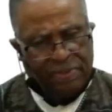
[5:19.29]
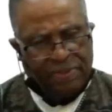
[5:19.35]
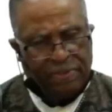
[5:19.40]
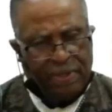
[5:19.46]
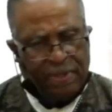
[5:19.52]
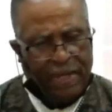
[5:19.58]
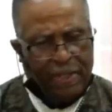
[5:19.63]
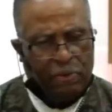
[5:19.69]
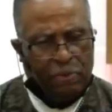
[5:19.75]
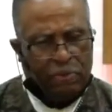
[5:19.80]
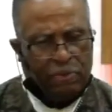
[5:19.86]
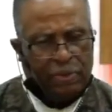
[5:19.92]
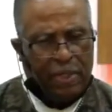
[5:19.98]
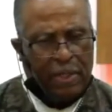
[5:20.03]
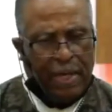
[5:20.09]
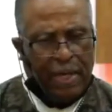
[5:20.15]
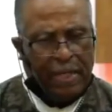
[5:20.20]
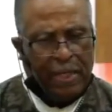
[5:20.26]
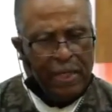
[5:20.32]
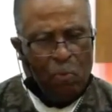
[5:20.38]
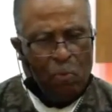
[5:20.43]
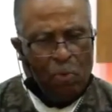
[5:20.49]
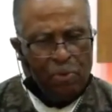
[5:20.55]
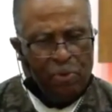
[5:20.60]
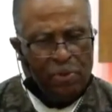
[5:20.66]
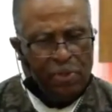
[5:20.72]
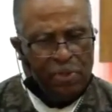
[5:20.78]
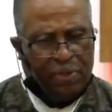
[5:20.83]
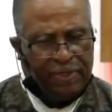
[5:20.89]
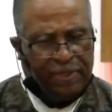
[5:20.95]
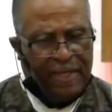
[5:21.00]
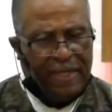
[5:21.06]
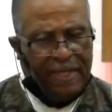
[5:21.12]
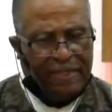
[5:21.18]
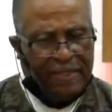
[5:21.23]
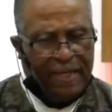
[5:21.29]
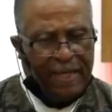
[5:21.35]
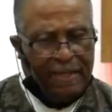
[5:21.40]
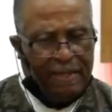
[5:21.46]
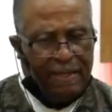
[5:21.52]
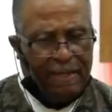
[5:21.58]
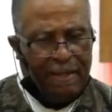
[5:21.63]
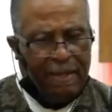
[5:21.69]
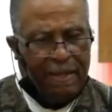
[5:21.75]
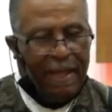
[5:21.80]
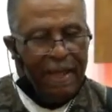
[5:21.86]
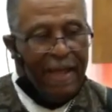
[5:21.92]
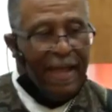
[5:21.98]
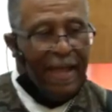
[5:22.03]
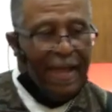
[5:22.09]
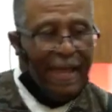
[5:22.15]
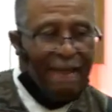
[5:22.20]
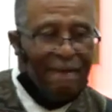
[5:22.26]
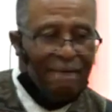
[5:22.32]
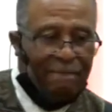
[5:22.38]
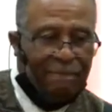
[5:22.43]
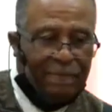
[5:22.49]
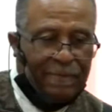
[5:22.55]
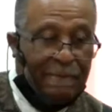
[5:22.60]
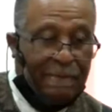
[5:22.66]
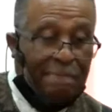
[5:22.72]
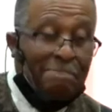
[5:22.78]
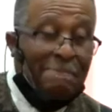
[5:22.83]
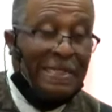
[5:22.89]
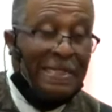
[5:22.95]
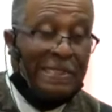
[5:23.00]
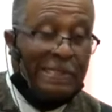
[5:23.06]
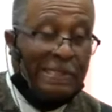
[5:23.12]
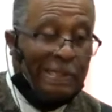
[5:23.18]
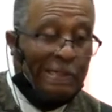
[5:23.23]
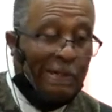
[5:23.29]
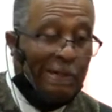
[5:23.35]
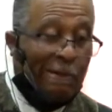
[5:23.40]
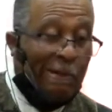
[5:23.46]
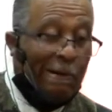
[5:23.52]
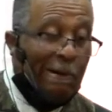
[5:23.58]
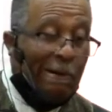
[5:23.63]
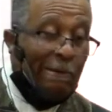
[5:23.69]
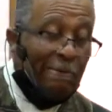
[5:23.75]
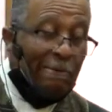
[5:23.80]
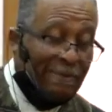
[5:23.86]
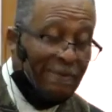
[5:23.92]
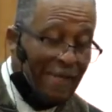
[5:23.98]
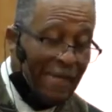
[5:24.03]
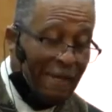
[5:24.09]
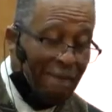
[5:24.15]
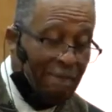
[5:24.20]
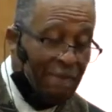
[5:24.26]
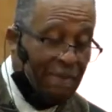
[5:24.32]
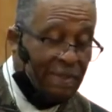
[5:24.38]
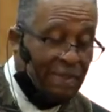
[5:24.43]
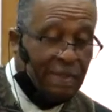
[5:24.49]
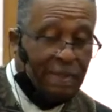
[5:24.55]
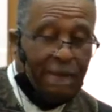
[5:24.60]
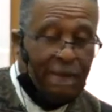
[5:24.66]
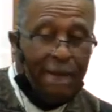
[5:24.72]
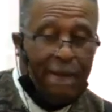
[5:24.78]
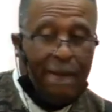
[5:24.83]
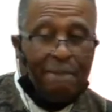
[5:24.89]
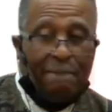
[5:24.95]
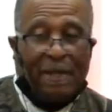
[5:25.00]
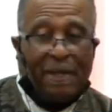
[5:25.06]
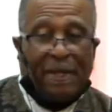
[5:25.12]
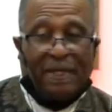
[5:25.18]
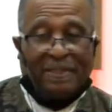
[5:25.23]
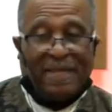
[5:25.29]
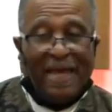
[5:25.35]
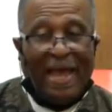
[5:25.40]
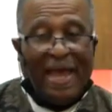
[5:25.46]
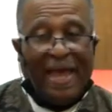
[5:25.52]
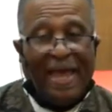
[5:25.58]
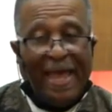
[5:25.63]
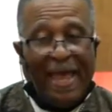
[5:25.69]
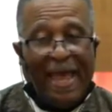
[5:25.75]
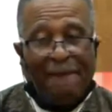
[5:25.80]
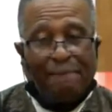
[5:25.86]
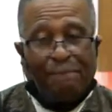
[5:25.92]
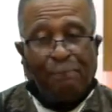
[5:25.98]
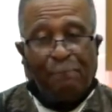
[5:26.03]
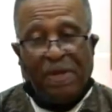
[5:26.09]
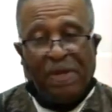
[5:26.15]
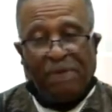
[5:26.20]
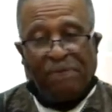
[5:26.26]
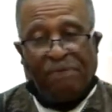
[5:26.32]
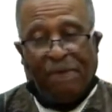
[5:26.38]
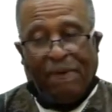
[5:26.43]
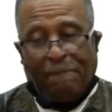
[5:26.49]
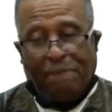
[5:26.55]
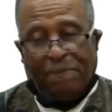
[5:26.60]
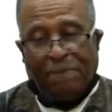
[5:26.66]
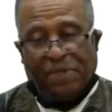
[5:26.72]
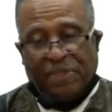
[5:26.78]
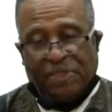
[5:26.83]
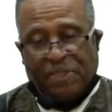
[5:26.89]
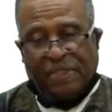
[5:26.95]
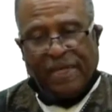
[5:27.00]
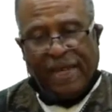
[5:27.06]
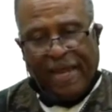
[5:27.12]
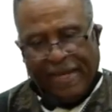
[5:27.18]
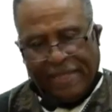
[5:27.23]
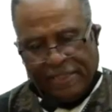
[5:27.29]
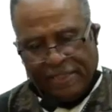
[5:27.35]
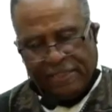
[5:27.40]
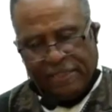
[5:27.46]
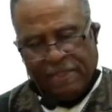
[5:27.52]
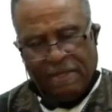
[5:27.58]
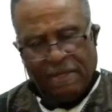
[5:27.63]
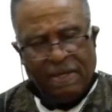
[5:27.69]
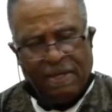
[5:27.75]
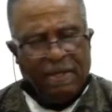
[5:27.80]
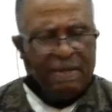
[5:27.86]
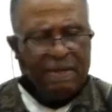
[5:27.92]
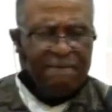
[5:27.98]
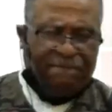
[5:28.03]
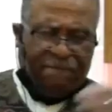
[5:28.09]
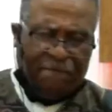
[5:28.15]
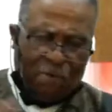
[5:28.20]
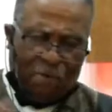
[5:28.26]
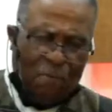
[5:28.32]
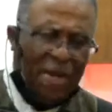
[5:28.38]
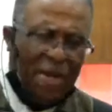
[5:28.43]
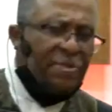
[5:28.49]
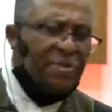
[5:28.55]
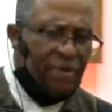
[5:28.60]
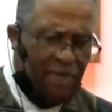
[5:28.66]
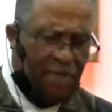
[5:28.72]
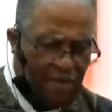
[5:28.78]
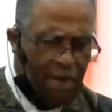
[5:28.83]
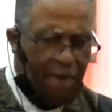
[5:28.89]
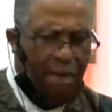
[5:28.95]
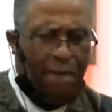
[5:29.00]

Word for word: So I don't think I don't want you to think that I have dementia or Alzheimer's because I have preached from this text a few weeks ago.